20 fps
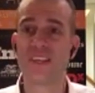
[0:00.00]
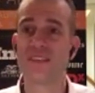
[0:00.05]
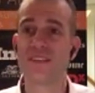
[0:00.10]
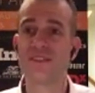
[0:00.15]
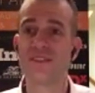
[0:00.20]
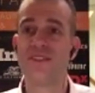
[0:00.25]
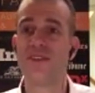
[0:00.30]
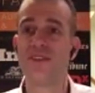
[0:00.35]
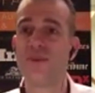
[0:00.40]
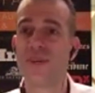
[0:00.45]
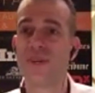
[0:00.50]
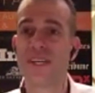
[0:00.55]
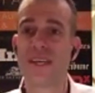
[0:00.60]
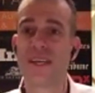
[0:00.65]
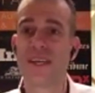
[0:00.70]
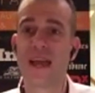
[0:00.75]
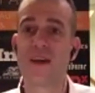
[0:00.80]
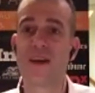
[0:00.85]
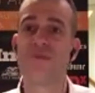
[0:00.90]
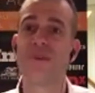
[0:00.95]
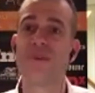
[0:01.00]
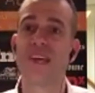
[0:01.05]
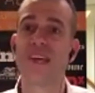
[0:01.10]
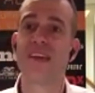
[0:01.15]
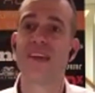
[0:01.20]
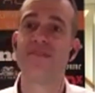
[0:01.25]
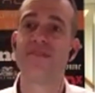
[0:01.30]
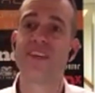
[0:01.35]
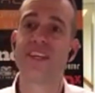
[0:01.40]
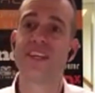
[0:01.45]
doing, how I'm
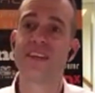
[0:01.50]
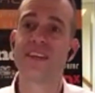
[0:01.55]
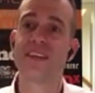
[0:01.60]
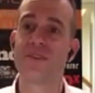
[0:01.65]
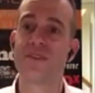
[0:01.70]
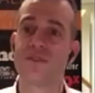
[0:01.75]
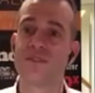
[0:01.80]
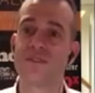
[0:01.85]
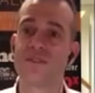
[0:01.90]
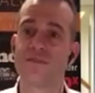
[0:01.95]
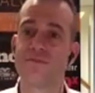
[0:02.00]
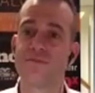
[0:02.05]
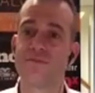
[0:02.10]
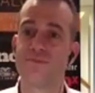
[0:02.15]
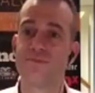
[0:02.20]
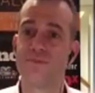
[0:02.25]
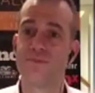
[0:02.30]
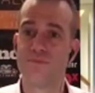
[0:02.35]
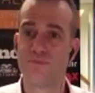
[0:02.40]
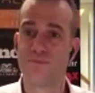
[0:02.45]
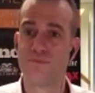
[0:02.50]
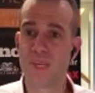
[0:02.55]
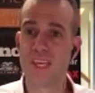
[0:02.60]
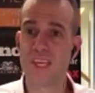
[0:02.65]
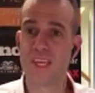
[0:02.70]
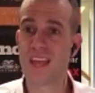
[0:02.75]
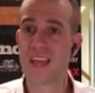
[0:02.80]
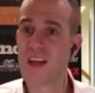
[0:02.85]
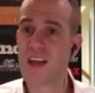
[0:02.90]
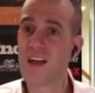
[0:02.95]
behaving, me
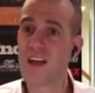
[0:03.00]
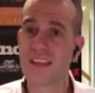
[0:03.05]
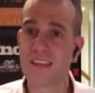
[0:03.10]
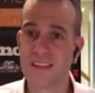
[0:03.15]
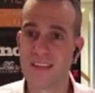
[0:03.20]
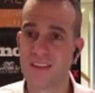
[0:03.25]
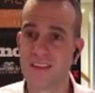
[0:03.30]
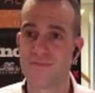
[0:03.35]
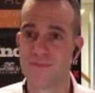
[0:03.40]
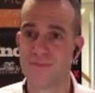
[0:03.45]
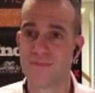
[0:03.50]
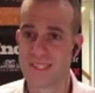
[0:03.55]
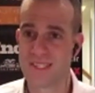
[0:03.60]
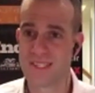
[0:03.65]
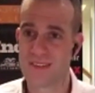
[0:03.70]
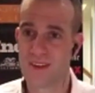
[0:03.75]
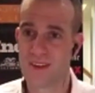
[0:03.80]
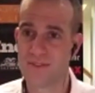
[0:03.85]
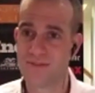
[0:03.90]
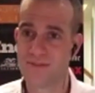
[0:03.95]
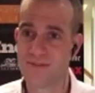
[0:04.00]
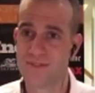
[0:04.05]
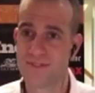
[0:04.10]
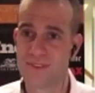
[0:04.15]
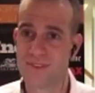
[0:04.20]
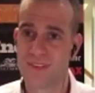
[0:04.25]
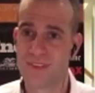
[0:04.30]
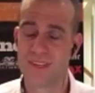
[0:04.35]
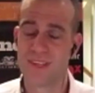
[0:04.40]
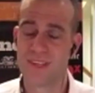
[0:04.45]
in and of myself.
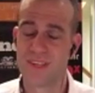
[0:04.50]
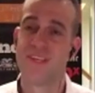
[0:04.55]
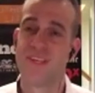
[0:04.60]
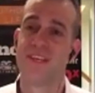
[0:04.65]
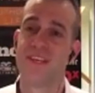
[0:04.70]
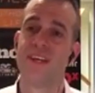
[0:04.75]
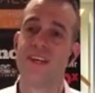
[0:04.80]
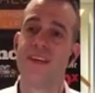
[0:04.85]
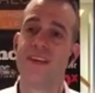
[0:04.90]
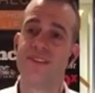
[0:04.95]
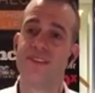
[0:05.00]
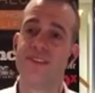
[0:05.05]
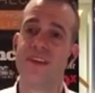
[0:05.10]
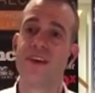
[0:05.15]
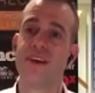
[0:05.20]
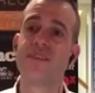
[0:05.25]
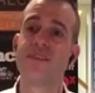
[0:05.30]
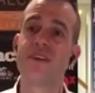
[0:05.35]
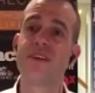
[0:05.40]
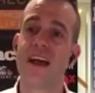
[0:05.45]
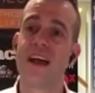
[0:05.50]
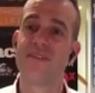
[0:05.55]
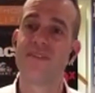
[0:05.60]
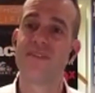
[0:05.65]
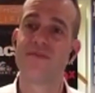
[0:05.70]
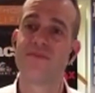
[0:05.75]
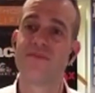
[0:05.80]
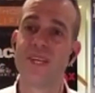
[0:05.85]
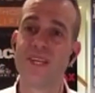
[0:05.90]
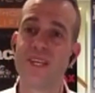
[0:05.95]
The other half of
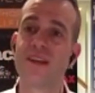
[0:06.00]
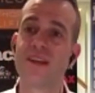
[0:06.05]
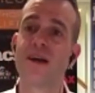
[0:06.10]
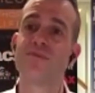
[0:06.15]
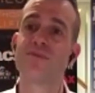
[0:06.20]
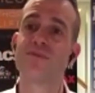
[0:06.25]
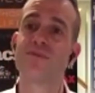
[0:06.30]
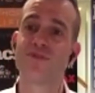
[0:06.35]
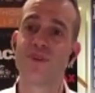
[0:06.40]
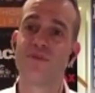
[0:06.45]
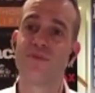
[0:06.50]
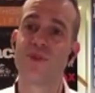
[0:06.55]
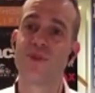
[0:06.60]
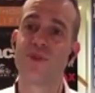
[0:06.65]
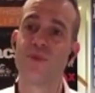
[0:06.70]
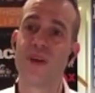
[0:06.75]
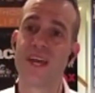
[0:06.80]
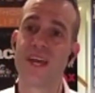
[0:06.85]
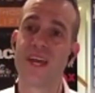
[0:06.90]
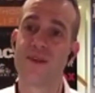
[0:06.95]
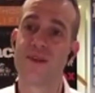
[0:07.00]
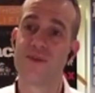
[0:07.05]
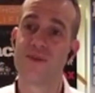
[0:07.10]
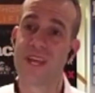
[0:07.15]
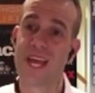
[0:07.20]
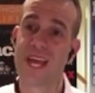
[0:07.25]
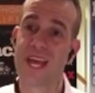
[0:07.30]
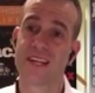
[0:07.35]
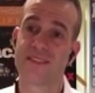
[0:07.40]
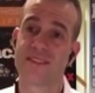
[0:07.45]
me comes from the way I
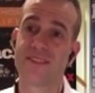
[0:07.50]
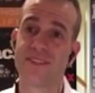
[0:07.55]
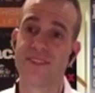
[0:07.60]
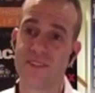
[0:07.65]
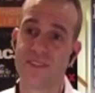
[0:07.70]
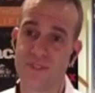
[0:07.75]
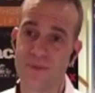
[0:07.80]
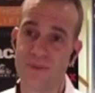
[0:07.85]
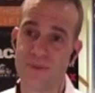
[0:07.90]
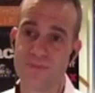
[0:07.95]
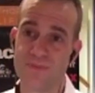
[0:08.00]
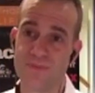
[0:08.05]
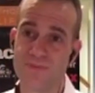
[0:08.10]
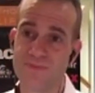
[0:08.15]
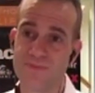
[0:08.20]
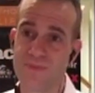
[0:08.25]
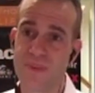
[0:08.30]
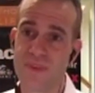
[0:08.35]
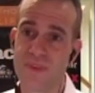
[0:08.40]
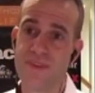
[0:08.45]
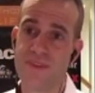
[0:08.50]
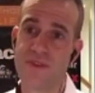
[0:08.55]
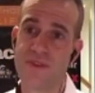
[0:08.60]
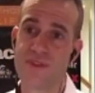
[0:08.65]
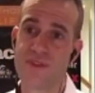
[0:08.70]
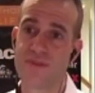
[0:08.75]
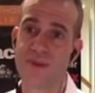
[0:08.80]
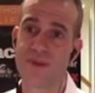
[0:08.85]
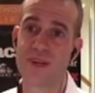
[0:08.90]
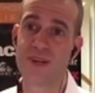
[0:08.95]
react to you. And those are
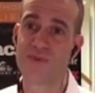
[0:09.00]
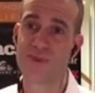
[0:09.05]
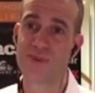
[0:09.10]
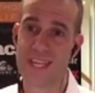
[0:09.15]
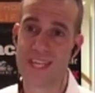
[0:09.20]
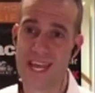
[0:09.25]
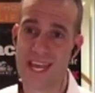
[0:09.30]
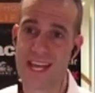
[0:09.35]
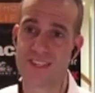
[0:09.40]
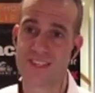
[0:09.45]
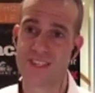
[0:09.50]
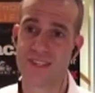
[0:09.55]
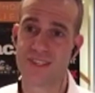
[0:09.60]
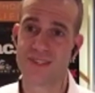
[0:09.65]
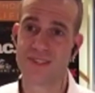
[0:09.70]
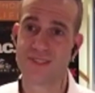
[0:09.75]
my reactions.